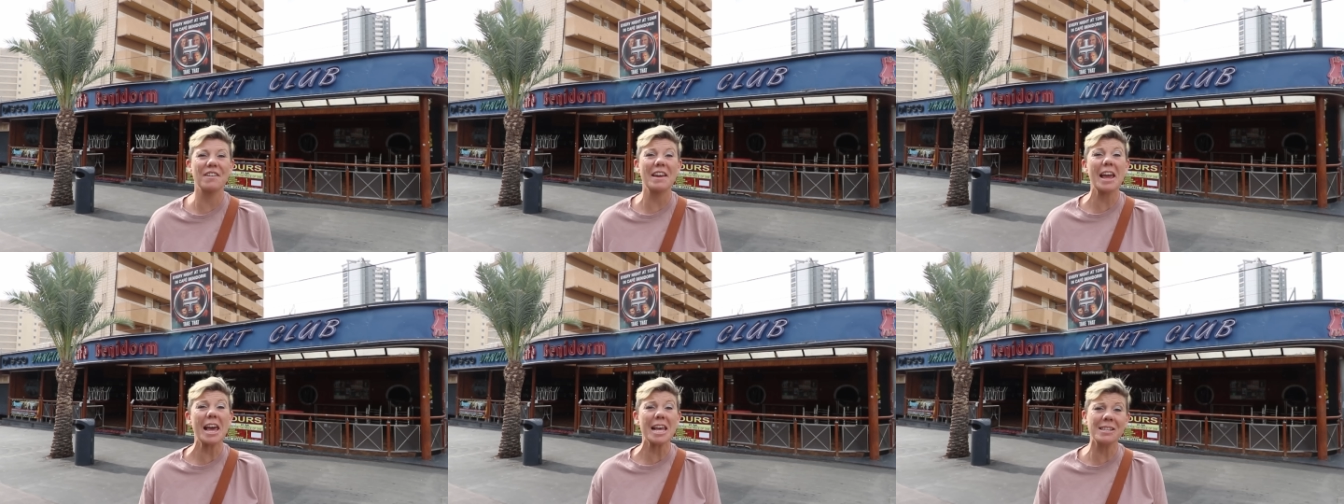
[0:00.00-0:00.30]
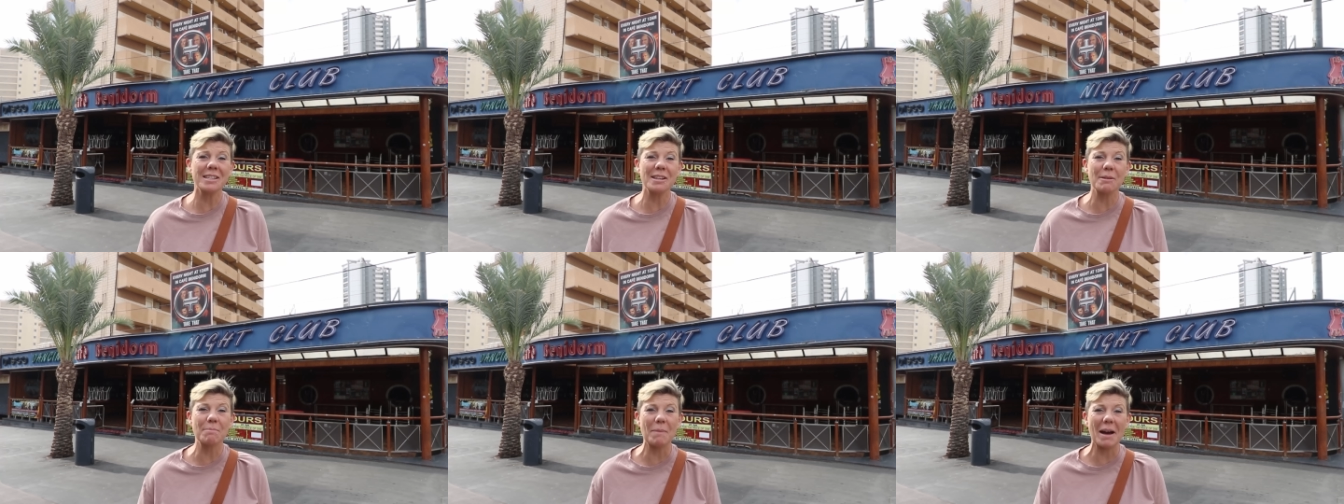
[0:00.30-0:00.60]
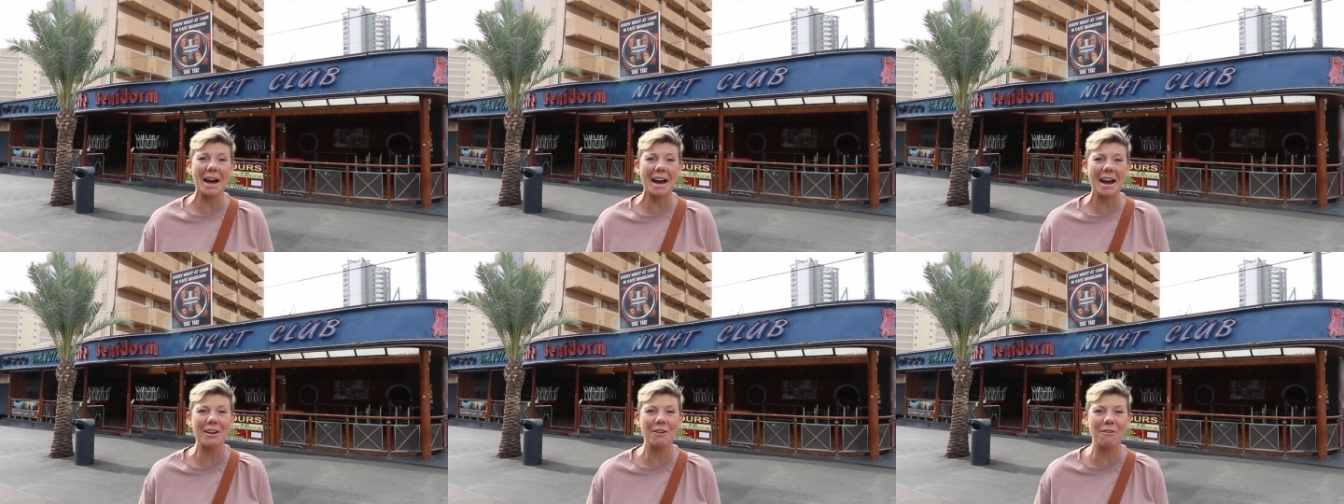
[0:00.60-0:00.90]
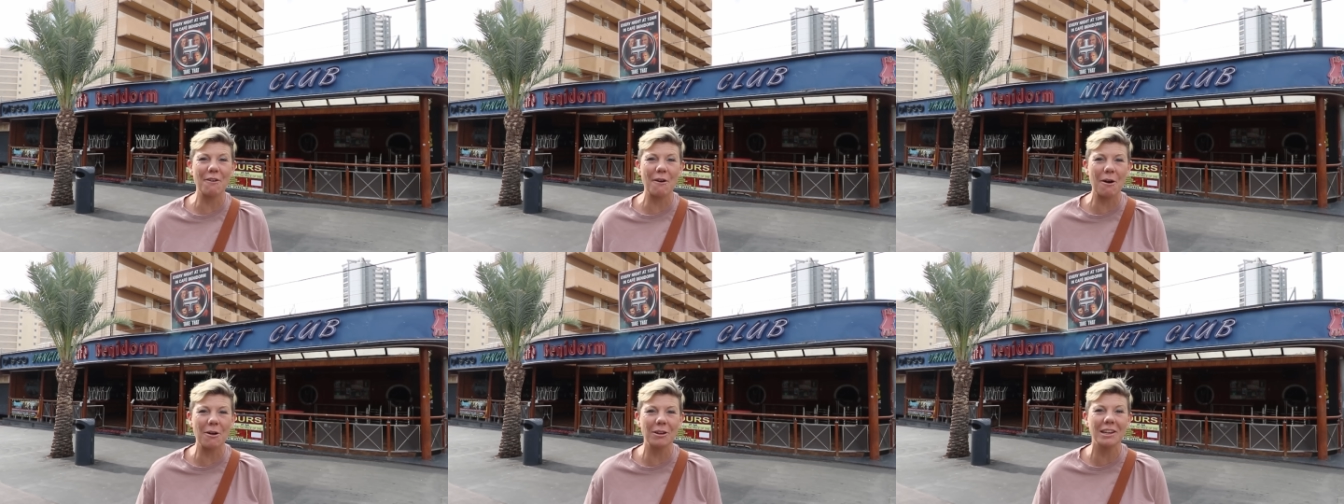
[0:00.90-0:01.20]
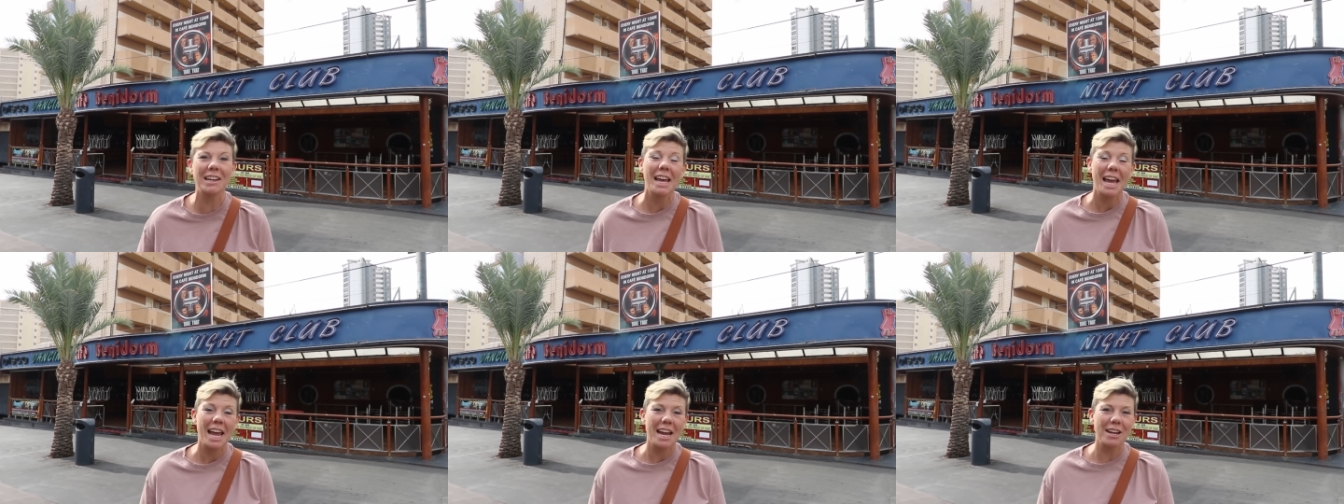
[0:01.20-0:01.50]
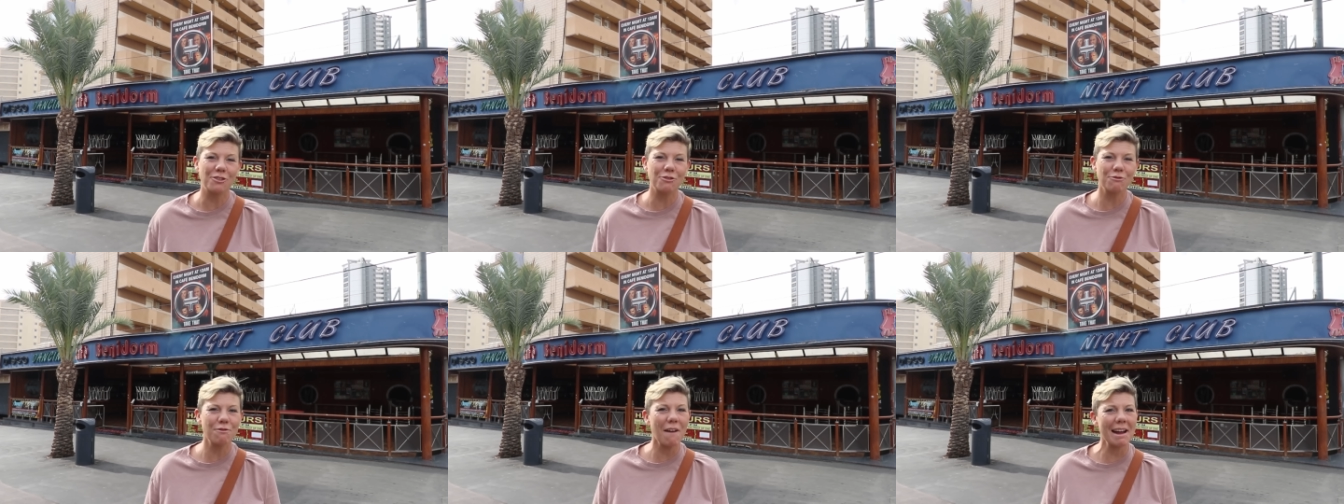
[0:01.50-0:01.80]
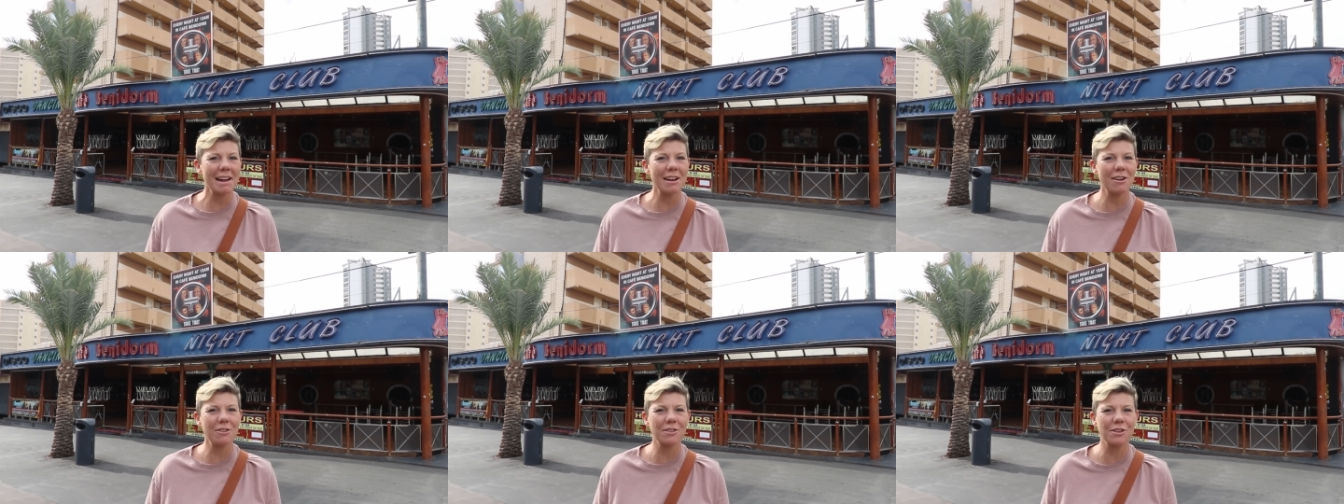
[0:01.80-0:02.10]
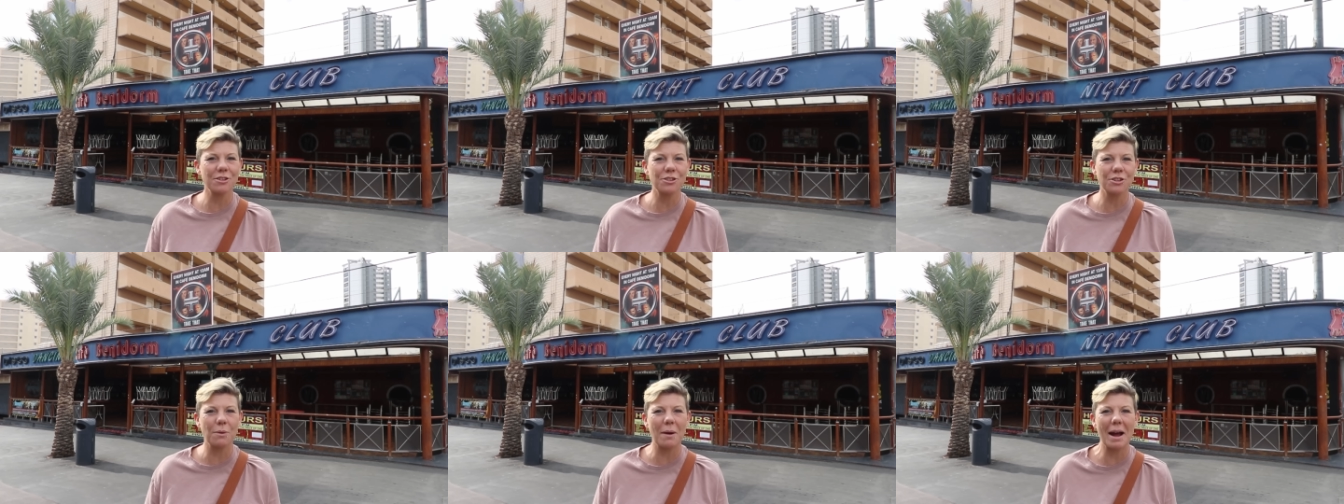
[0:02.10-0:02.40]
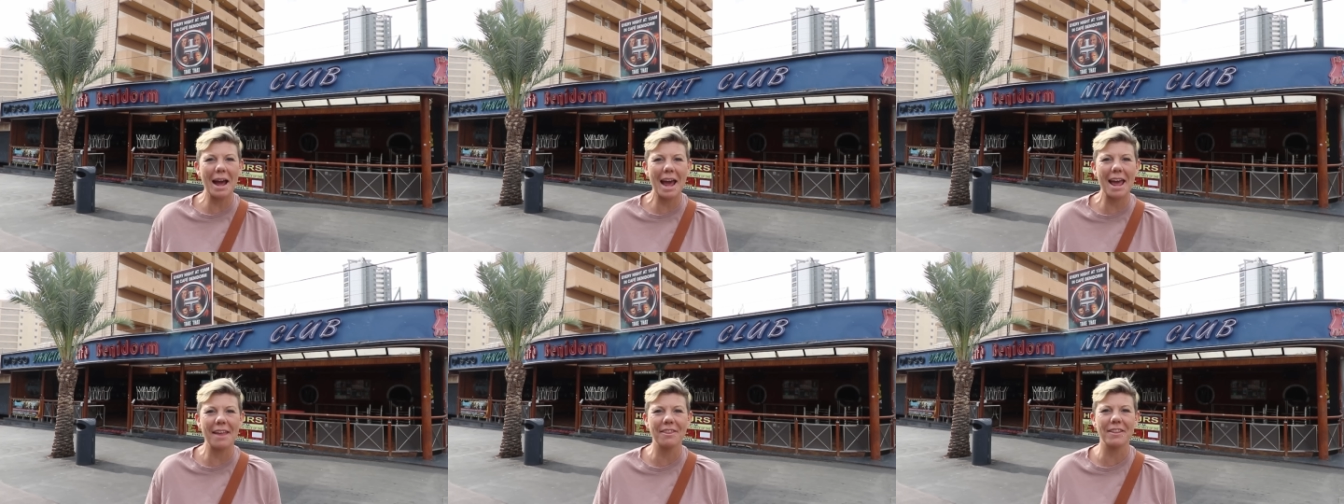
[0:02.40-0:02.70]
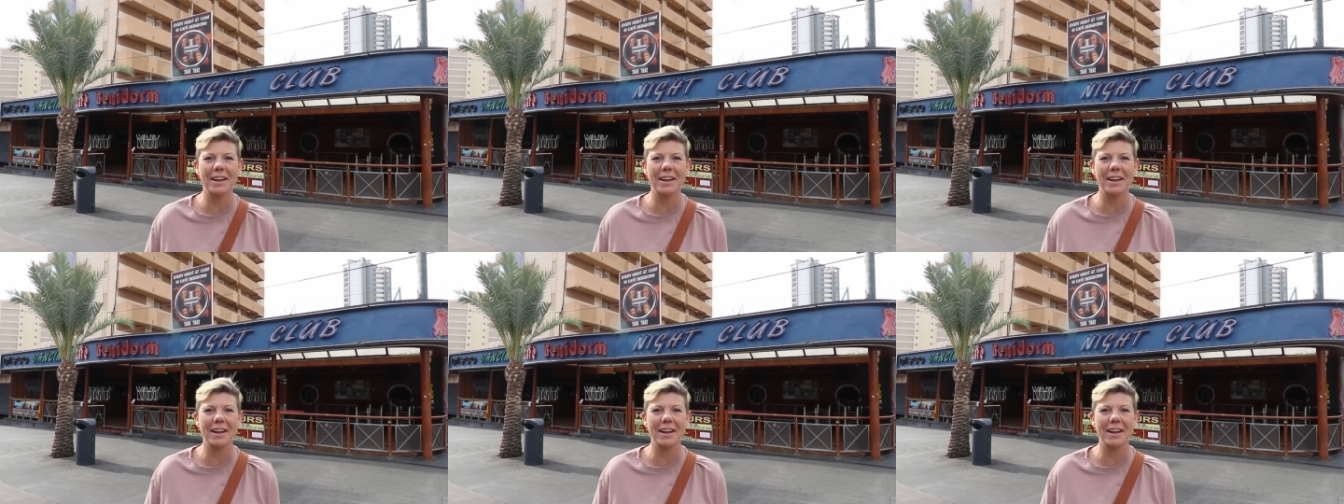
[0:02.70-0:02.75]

Fiesta Bar Crawl is right on the square,